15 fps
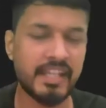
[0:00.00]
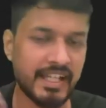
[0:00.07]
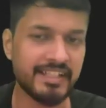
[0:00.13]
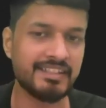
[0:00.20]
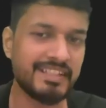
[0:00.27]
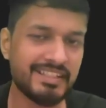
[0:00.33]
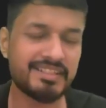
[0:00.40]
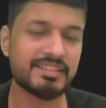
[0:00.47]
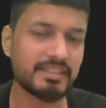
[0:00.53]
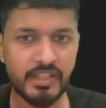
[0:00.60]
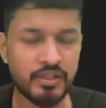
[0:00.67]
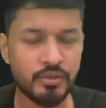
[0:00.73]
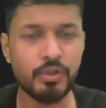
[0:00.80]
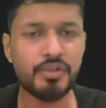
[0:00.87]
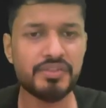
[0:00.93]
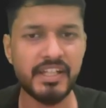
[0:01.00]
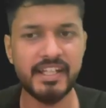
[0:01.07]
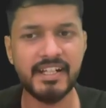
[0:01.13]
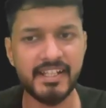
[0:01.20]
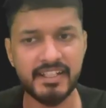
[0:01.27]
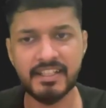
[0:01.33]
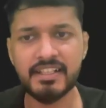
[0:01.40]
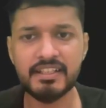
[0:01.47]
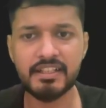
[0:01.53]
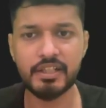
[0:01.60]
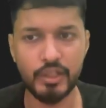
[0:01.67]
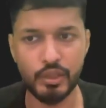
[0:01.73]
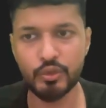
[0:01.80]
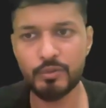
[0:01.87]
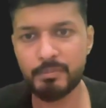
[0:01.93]
And this goes ahead in a
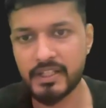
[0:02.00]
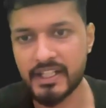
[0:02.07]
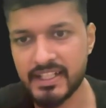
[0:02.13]
loop